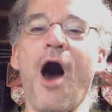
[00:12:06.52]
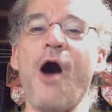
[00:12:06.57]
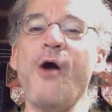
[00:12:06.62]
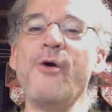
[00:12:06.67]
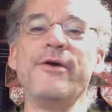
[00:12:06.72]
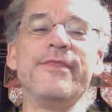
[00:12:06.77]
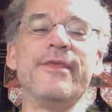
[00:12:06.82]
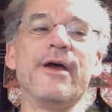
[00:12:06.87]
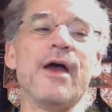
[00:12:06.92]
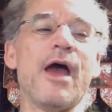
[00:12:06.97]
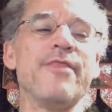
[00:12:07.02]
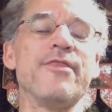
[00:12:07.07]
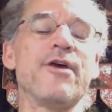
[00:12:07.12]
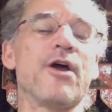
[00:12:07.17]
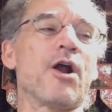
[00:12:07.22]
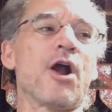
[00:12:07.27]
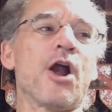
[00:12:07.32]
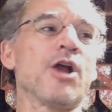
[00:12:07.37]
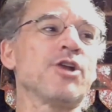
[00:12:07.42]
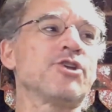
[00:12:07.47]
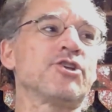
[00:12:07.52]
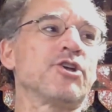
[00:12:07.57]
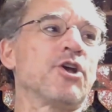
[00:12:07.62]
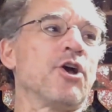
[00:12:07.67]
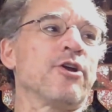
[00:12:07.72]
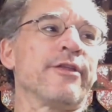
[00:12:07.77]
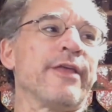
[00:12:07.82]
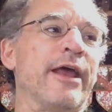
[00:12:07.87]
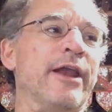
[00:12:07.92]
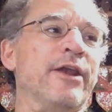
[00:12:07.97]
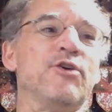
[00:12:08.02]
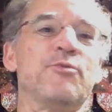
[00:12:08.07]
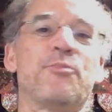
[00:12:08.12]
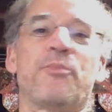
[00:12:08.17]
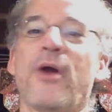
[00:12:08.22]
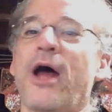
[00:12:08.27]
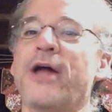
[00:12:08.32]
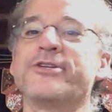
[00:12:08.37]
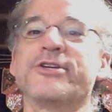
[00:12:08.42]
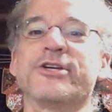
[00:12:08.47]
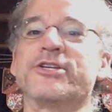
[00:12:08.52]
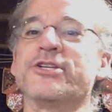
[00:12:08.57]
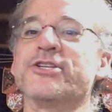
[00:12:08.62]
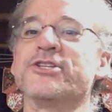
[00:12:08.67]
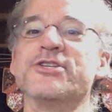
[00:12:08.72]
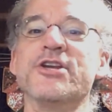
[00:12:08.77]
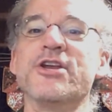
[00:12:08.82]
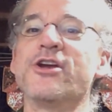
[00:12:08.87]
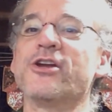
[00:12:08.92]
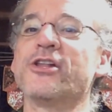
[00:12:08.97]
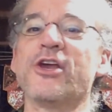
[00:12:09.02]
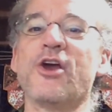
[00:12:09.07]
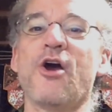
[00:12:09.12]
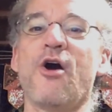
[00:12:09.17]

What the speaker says: Oh, and the urge to go to that new project is nearly